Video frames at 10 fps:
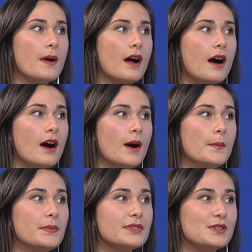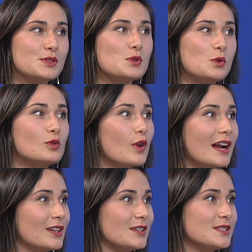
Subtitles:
the school records,